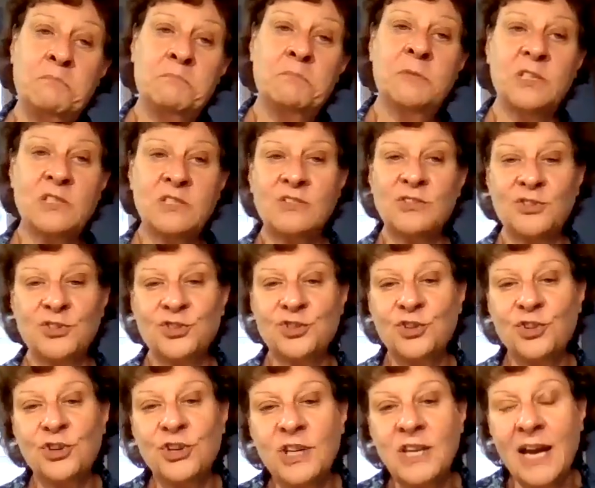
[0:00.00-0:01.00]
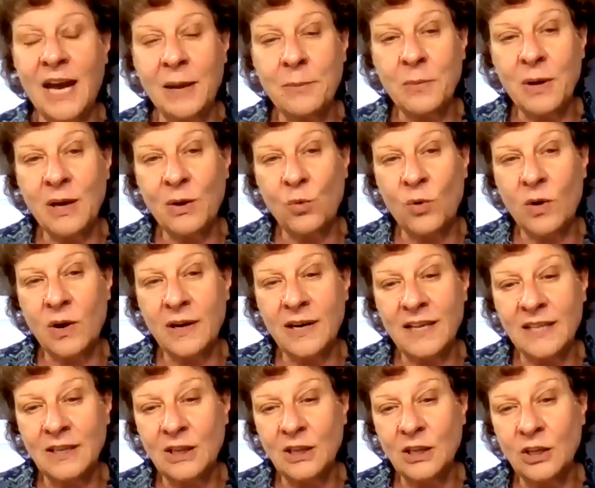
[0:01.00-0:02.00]
this looks good, I might want
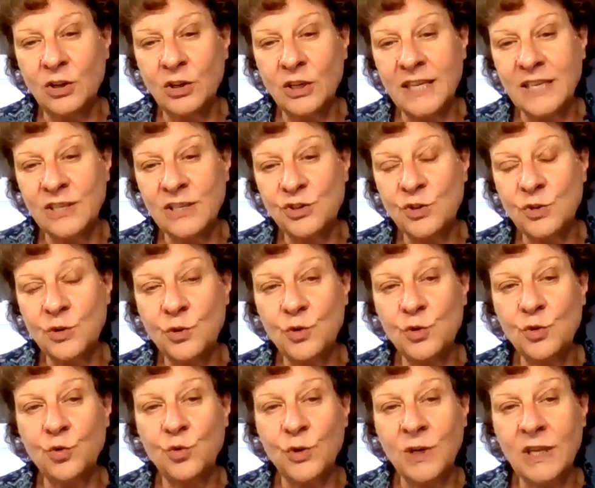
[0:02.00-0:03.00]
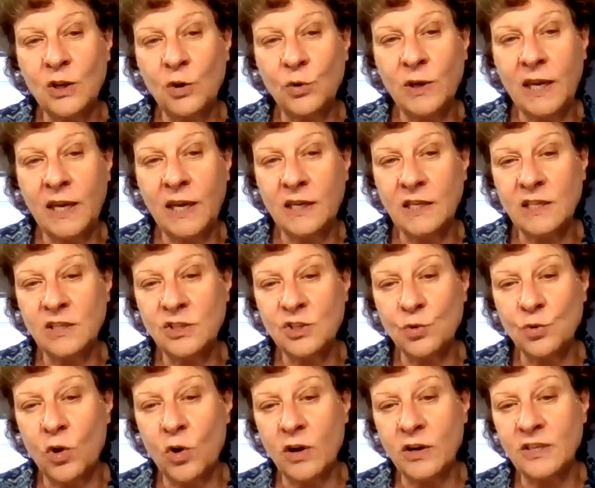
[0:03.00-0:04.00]
to look into relocating
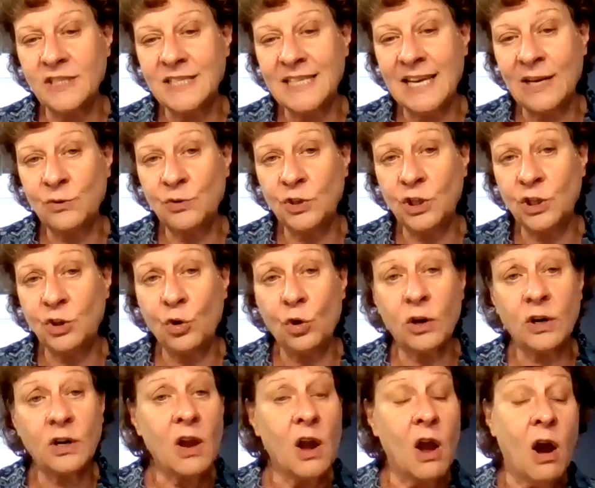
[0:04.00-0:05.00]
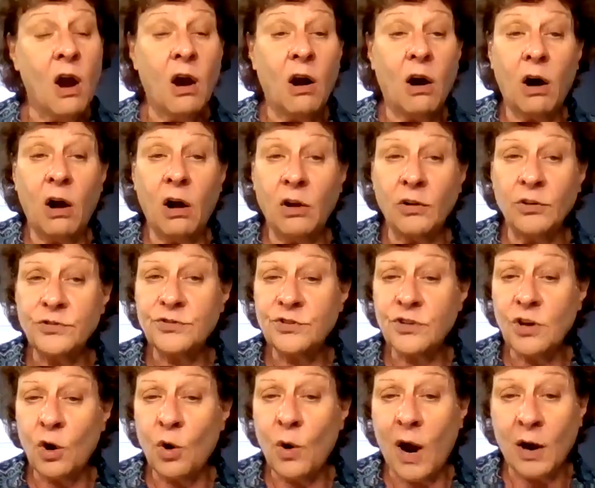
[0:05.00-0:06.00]
to Watertown, New York.
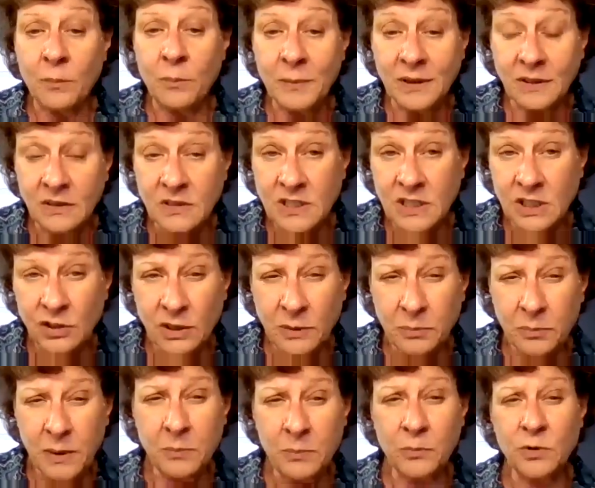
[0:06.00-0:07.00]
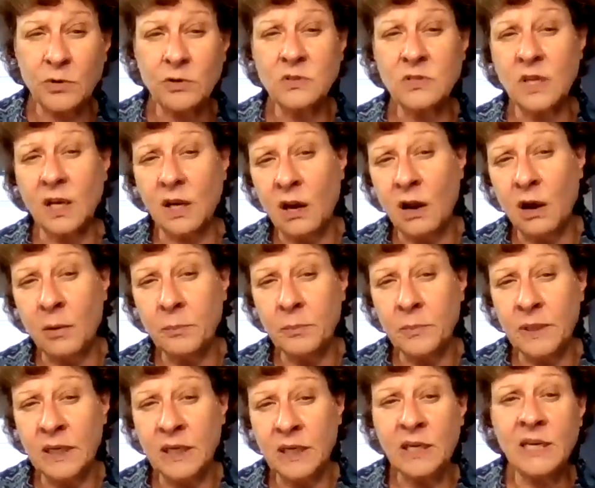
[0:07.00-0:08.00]
Also, our military members that
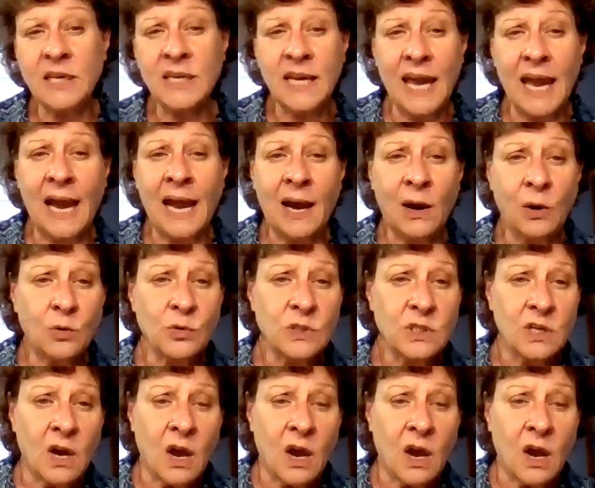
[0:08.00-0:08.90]
come in and out,